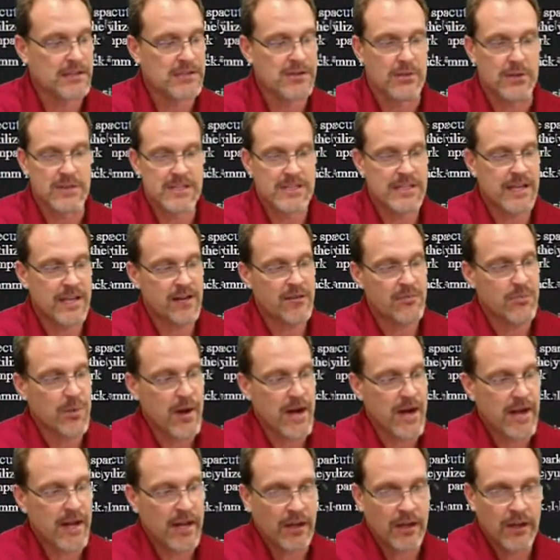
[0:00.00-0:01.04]
So instead of
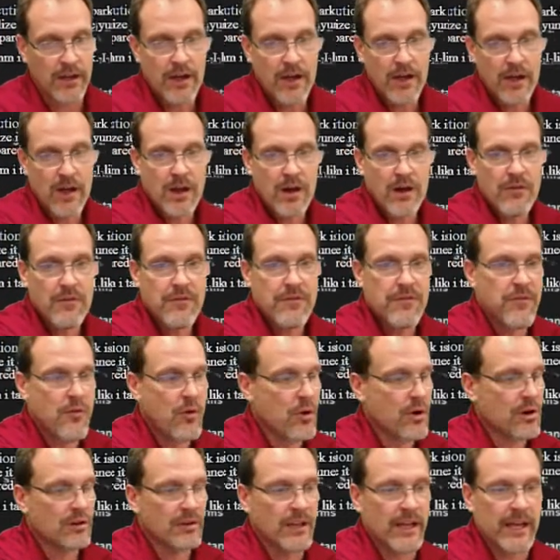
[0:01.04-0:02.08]
buying
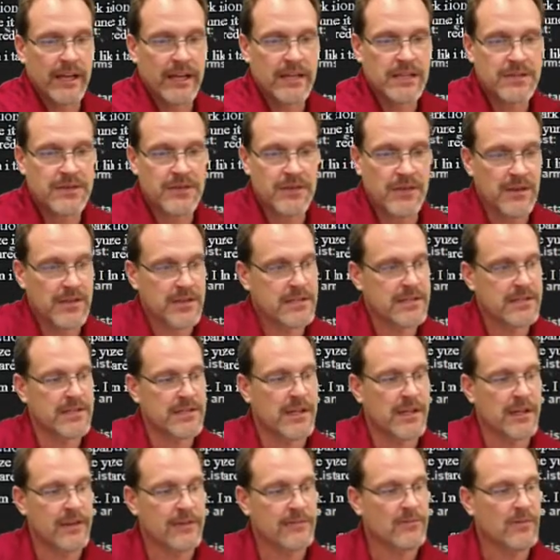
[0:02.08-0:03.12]
four legs for this
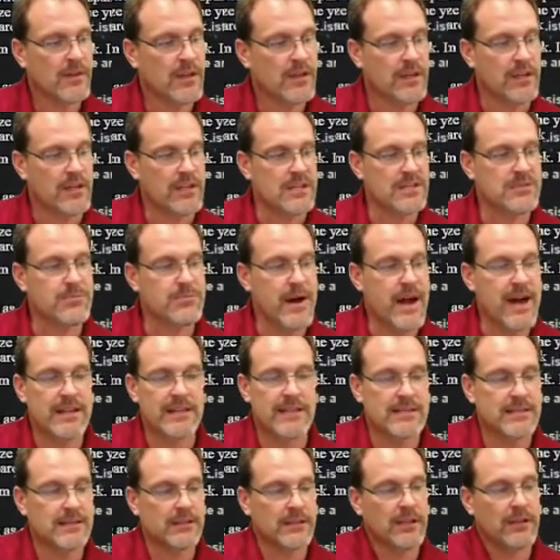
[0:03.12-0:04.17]
thing, you just buy
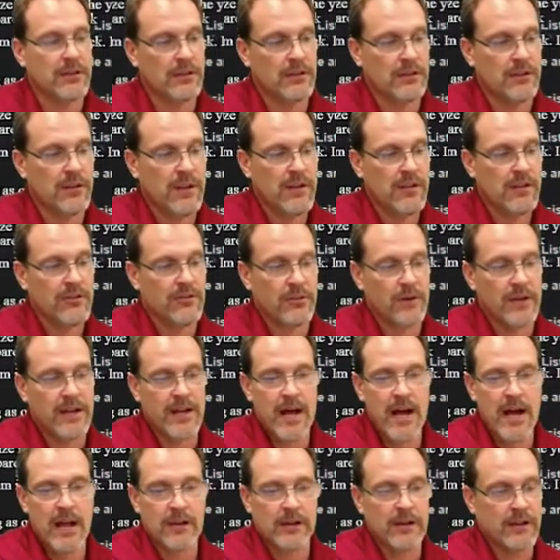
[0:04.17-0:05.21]
this little three
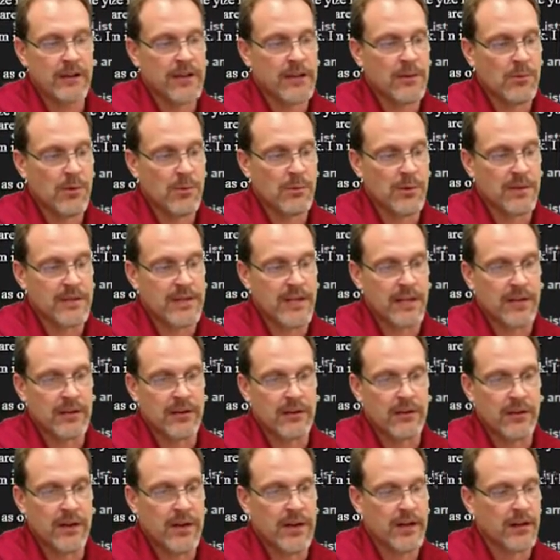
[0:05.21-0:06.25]
dollar gimbal
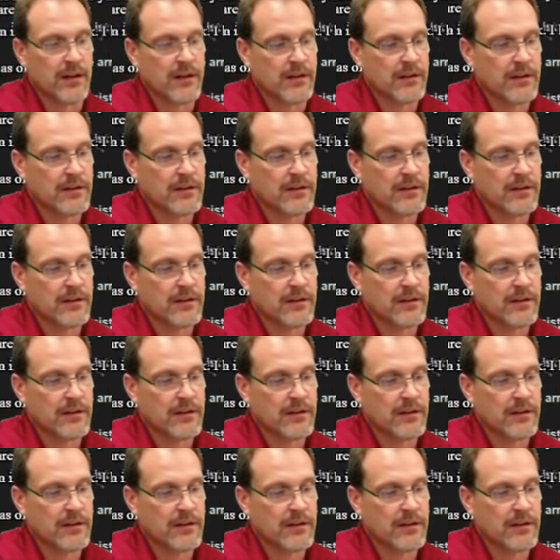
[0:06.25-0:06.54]
protector right here.